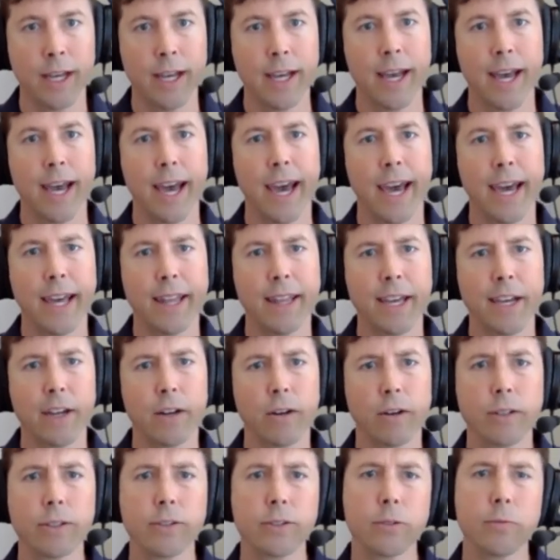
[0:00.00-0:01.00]
And they
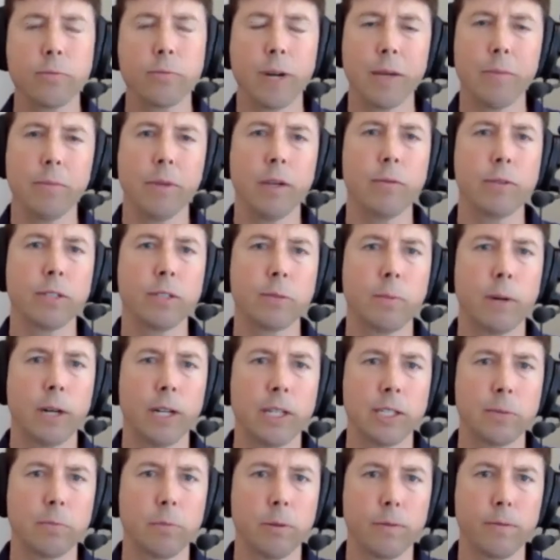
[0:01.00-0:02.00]
also might be
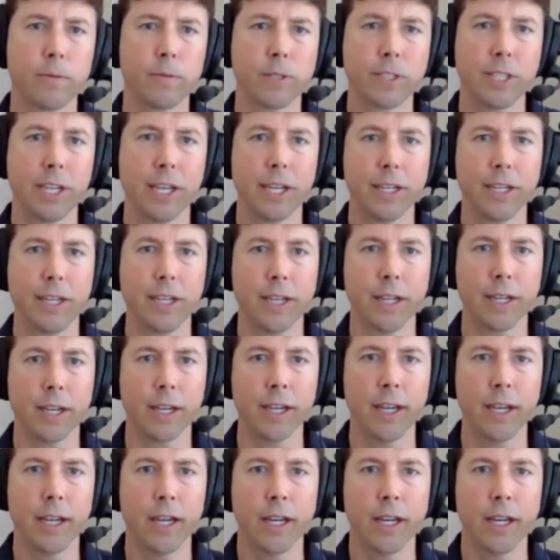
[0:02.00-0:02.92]
responsible for taking